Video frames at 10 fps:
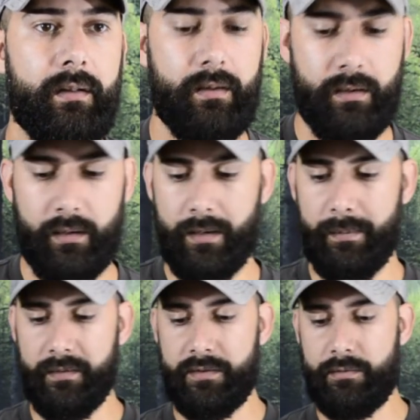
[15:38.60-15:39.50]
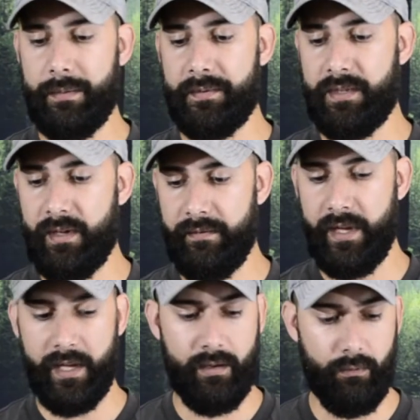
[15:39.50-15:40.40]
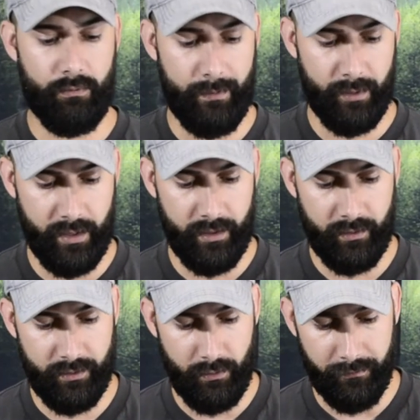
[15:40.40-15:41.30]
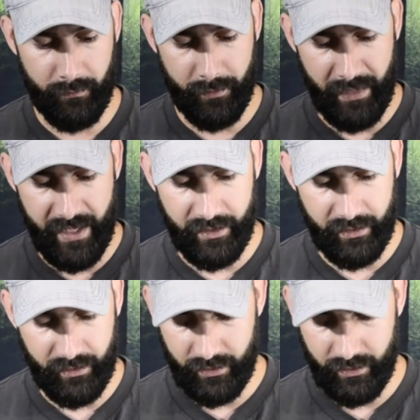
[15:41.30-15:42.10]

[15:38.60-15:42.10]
a couple of strips of a rubber inner tube from a bike,